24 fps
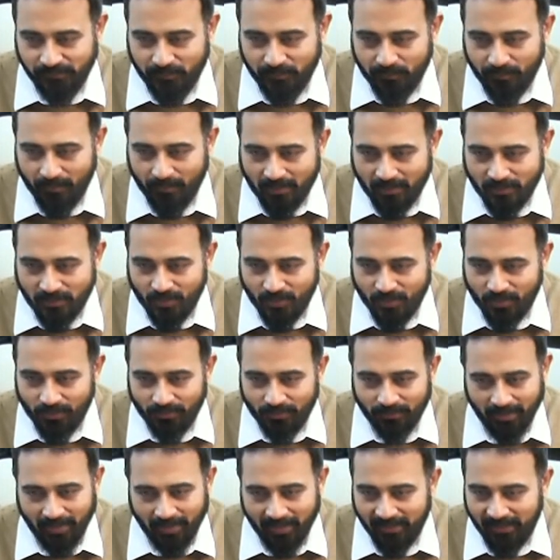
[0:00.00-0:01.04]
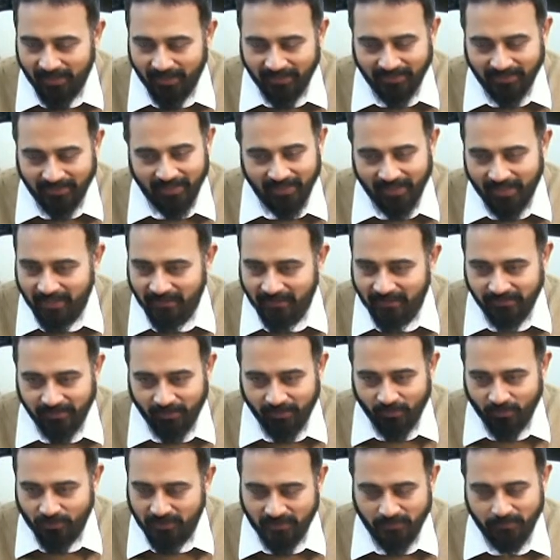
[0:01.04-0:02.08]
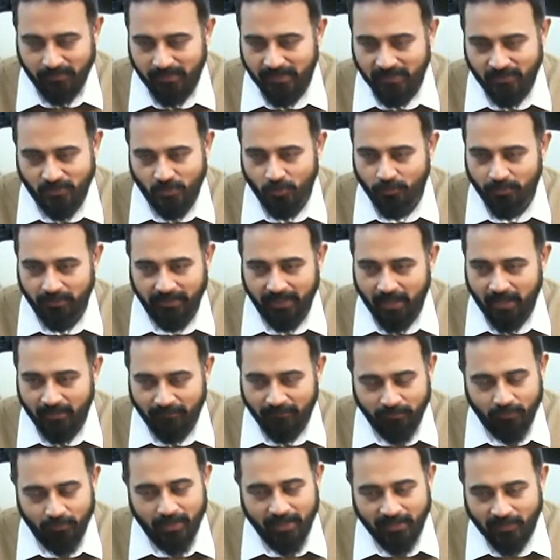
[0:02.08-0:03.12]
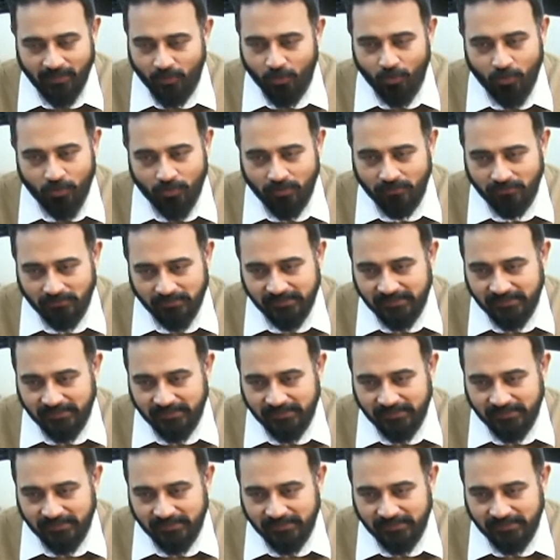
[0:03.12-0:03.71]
So again, just be super careful and don't.